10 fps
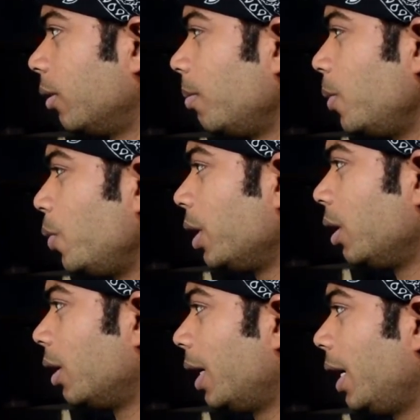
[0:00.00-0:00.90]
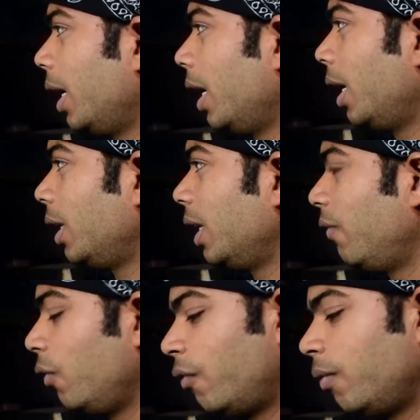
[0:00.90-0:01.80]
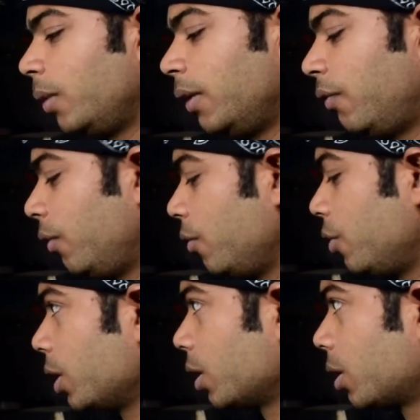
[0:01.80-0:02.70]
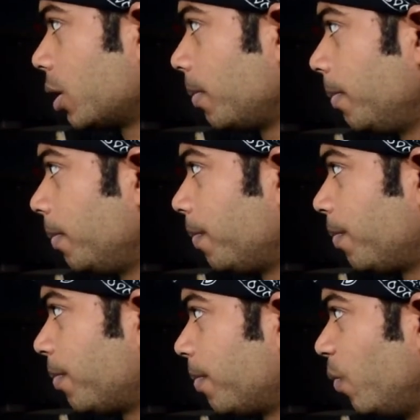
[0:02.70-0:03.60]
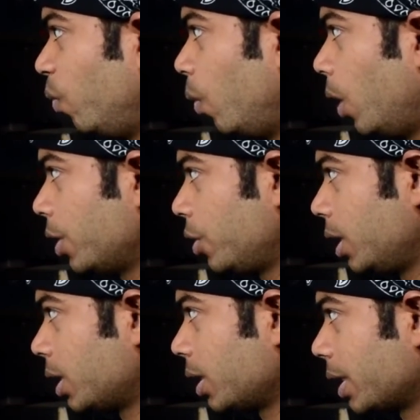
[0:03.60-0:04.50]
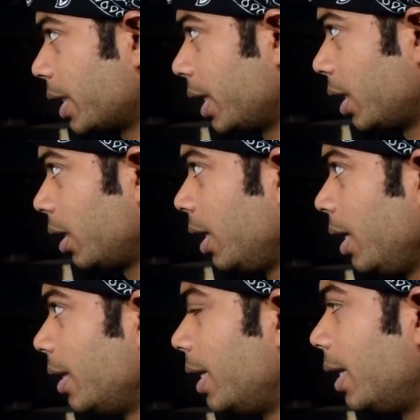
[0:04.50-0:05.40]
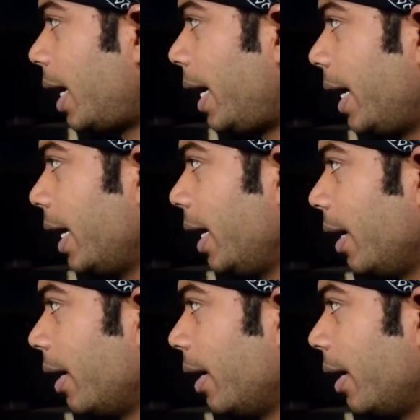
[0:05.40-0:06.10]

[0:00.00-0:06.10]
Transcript: Moody. And if you just watch this again, then ISLAND,